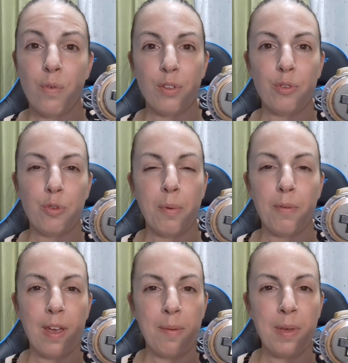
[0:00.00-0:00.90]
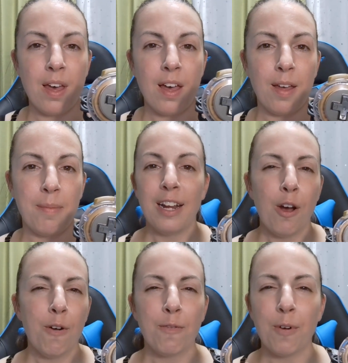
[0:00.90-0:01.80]
the Super Famicom.
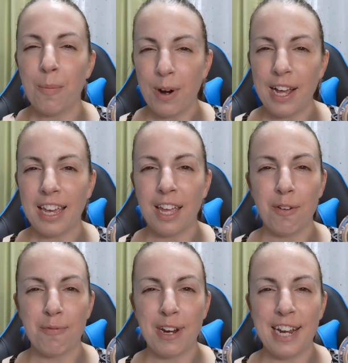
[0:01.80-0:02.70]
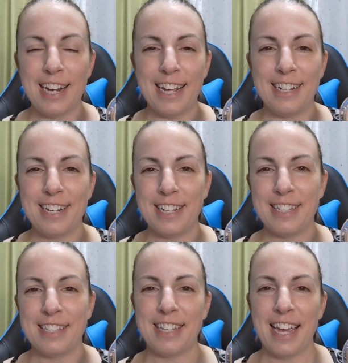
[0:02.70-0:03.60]
From what I can read, it does
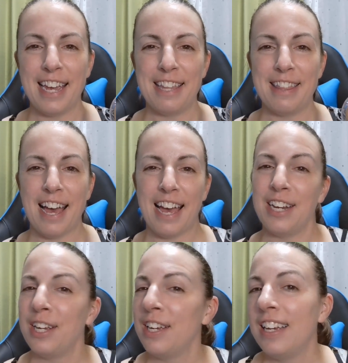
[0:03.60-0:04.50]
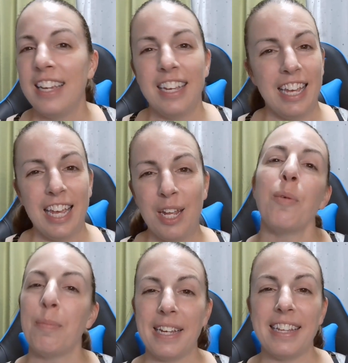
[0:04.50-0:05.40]
say that it will
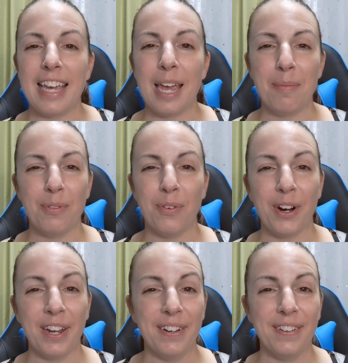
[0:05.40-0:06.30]
play the games for you.